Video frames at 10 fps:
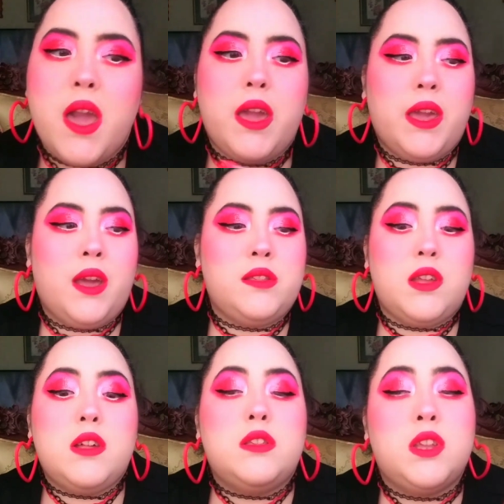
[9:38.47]
And
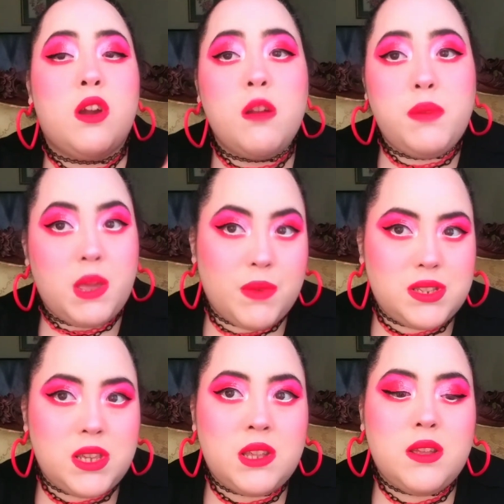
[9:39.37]
they are
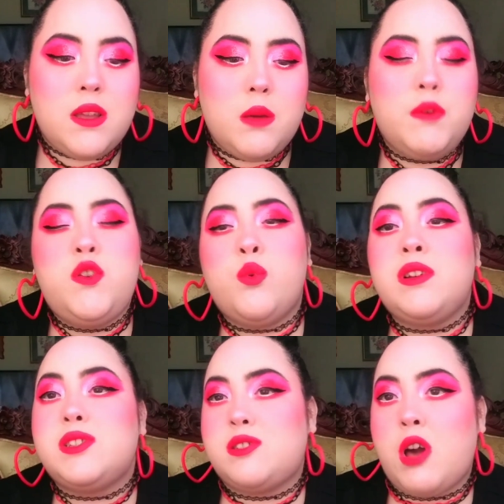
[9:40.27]
pigmented. But if you
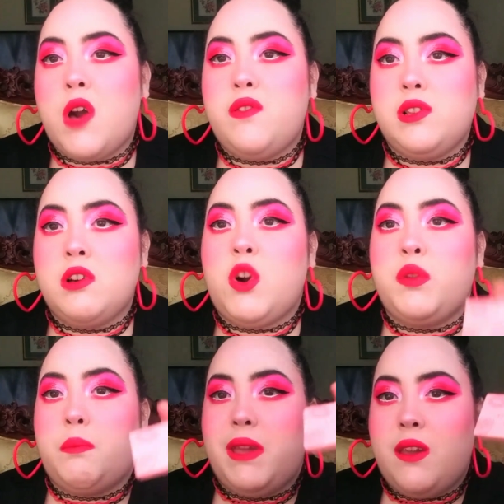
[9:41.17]
want a soft look, go
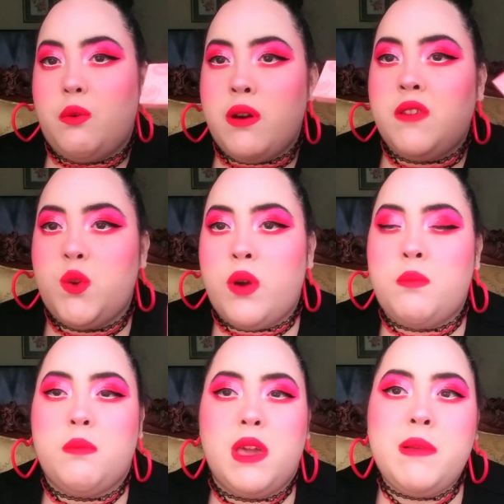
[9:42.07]
with the pink one. If you want
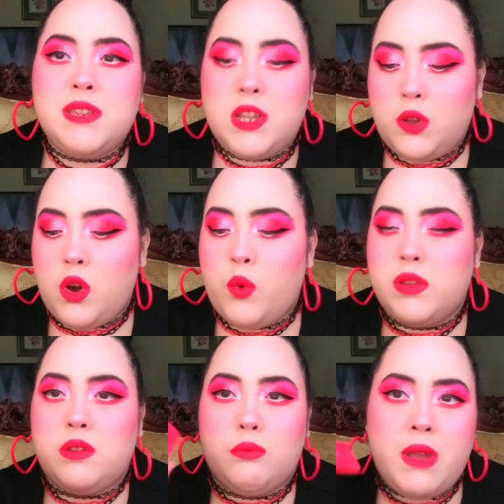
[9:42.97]
more pigmented, go
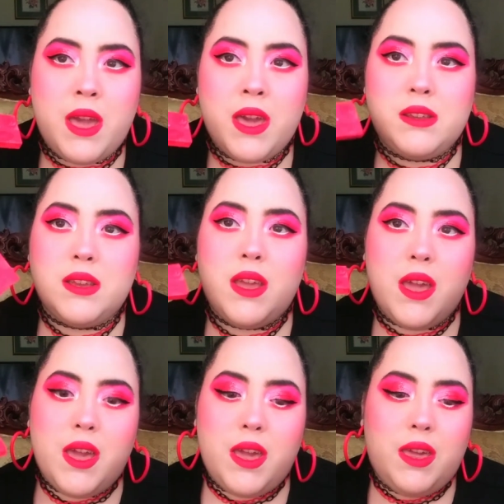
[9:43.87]
with the red.
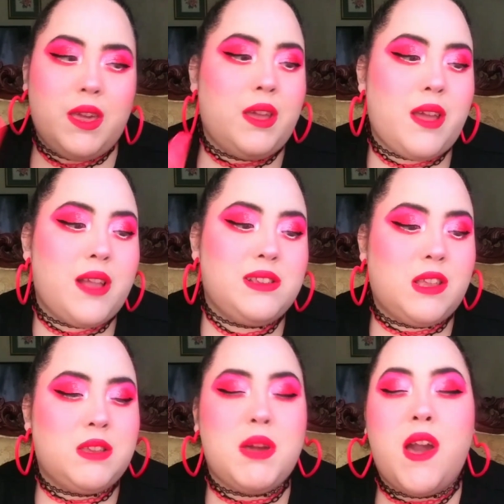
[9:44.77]
And I did
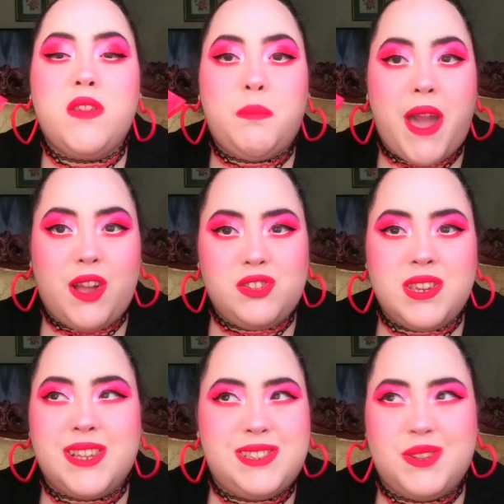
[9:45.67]
love them. I have the
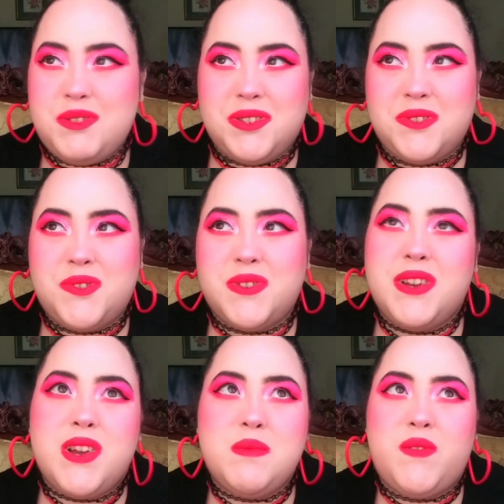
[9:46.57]
packaging. I still do
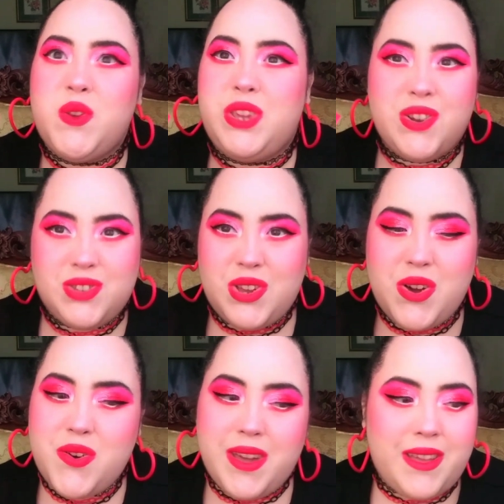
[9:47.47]
from a few years
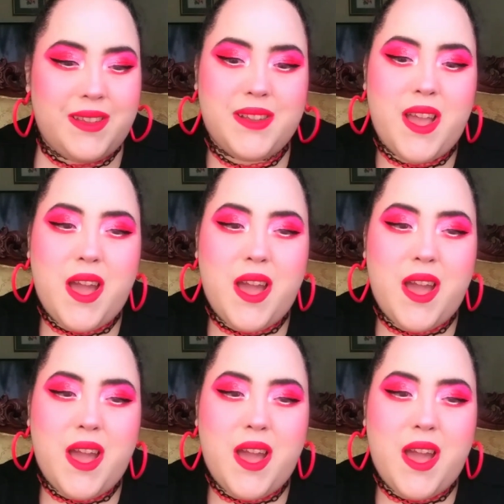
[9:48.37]
ago. And